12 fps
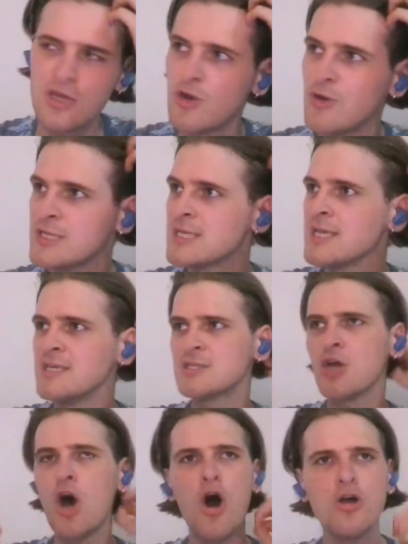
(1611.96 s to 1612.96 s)
You know, he's
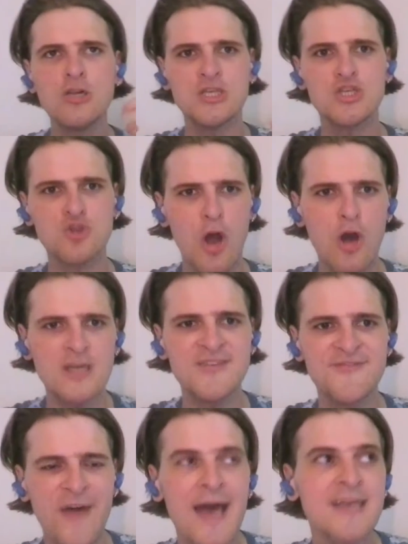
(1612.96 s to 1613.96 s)
tall, he's strong,
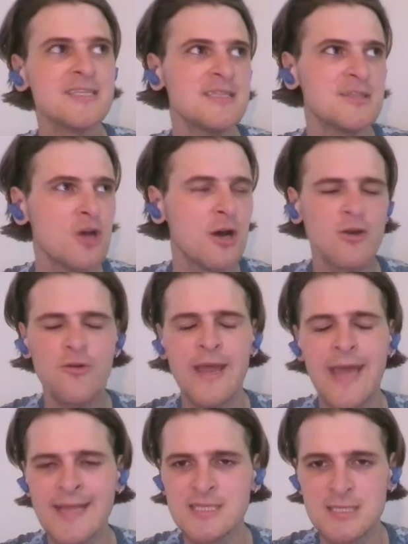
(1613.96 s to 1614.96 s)
he's fast, he's got
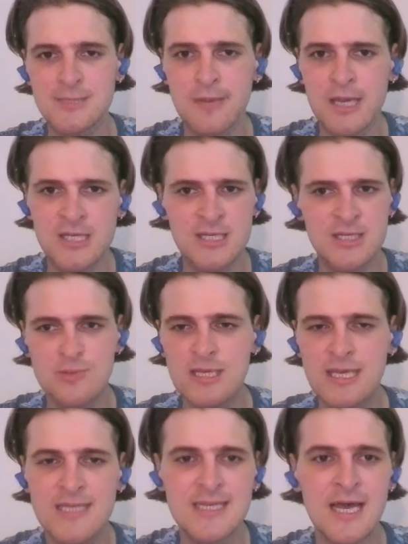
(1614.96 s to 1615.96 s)
great anticipation, he's
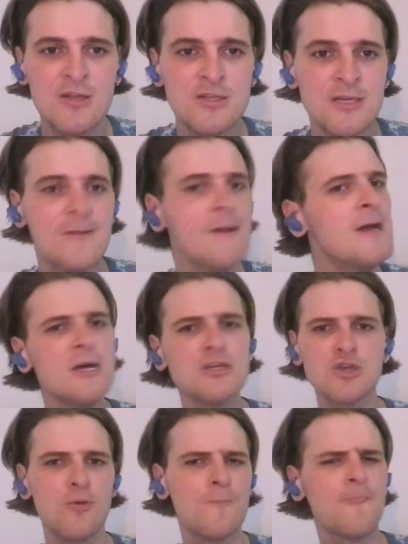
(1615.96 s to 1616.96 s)
really intelligent.
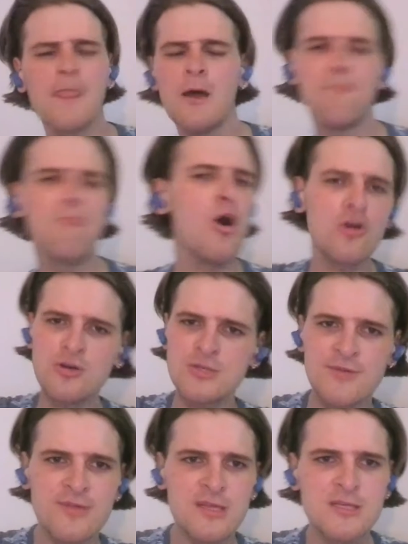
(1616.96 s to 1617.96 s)
So ball
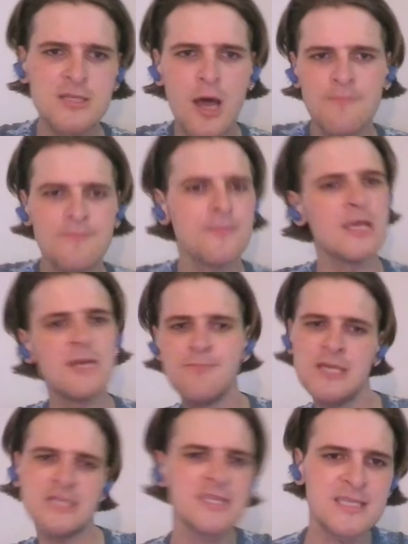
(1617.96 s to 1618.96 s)
goes over the top, he
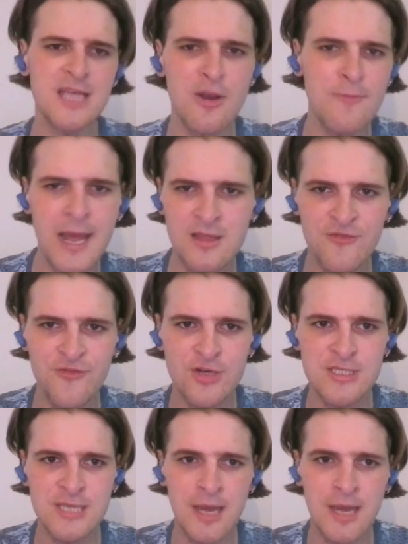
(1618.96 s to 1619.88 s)
beats the center back the first